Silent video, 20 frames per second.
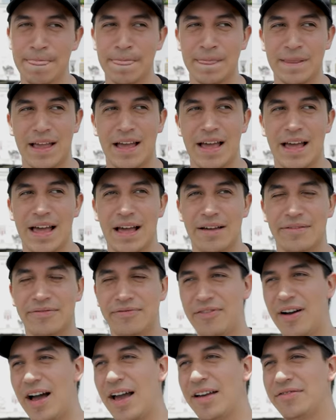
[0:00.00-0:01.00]

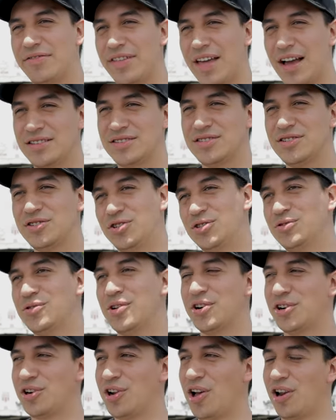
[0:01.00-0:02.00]

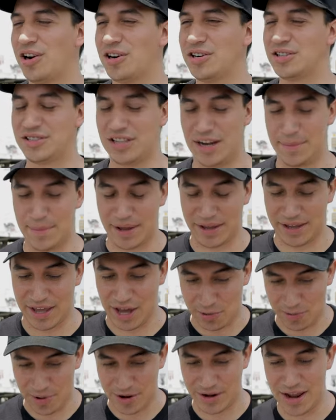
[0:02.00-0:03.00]
$5,200 in my
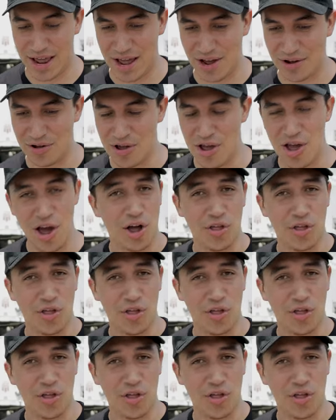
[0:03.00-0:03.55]
account right now,